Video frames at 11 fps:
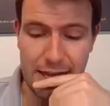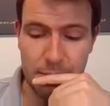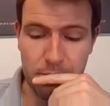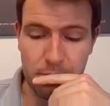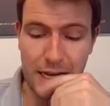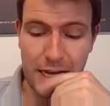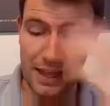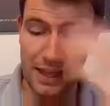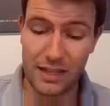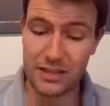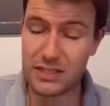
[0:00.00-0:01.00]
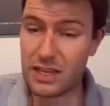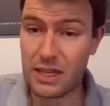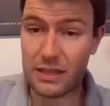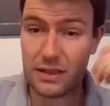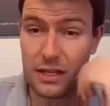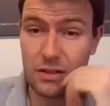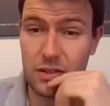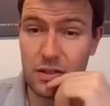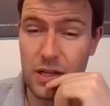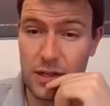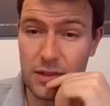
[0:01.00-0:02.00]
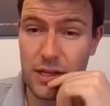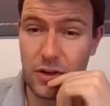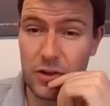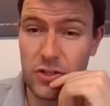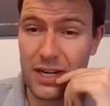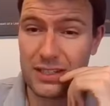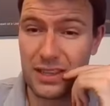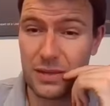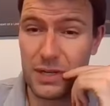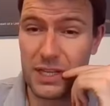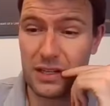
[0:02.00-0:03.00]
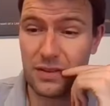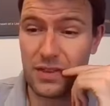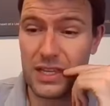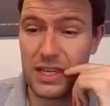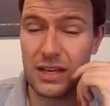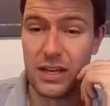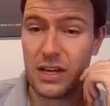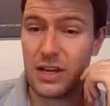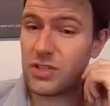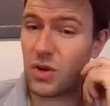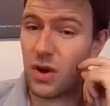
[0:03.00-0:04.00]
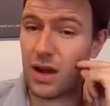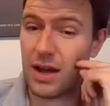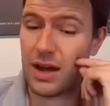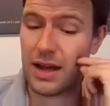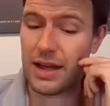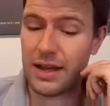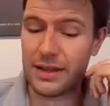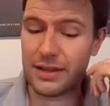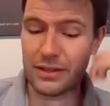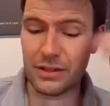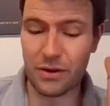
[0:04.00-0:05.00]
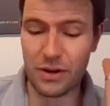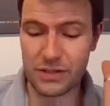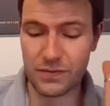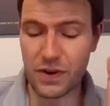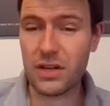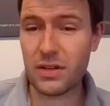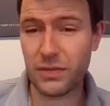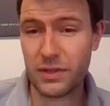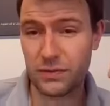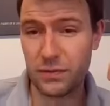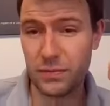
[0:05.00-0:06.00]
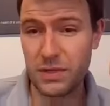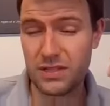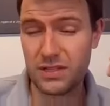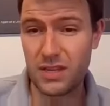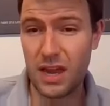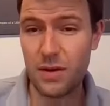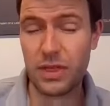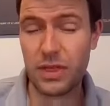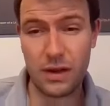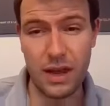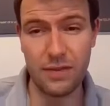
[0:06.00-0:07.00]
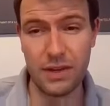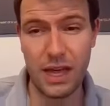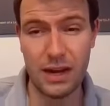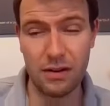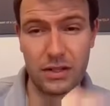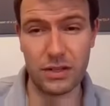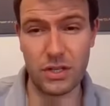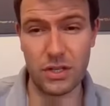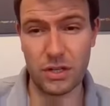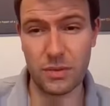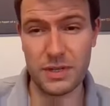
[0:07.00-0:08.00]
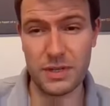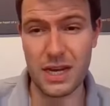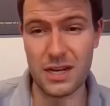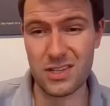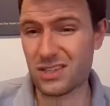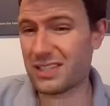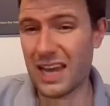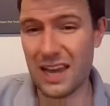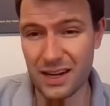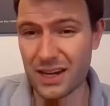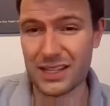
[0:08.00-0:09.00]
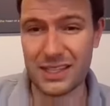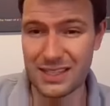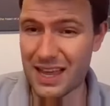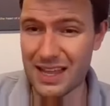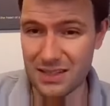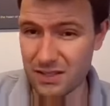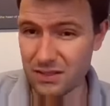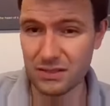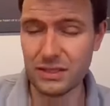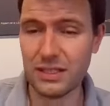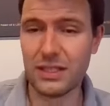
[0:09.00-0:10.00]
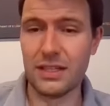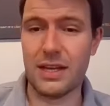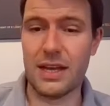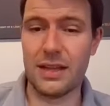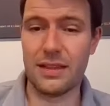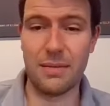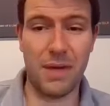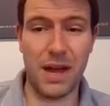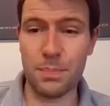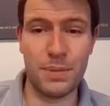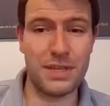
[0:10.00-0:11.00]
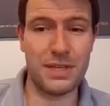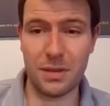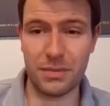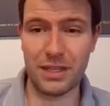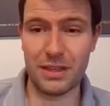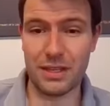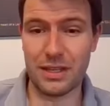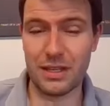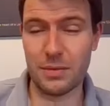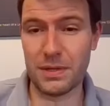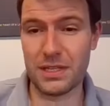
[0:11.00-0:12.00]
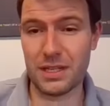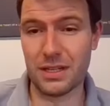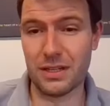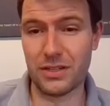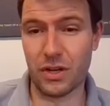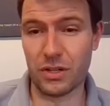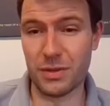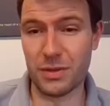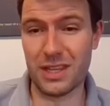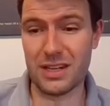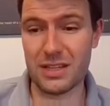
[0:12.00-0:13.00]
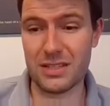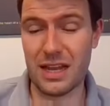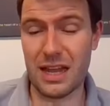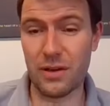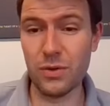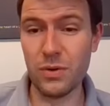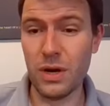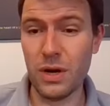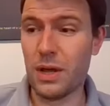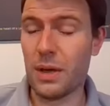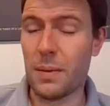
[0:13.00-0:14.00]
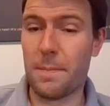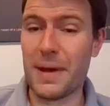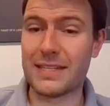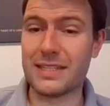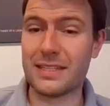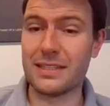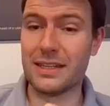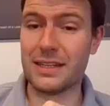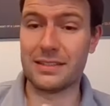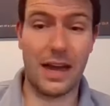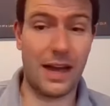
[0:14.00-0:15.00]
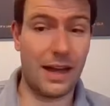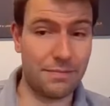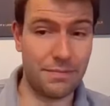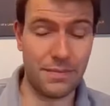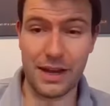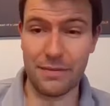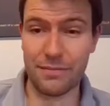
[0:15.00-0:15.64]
And they said that they contracted at the beginning of the year. So, it's very difficult for me to say without having had a look at the documentation, can I cancel? There might be something in the particular document that does allow you, but I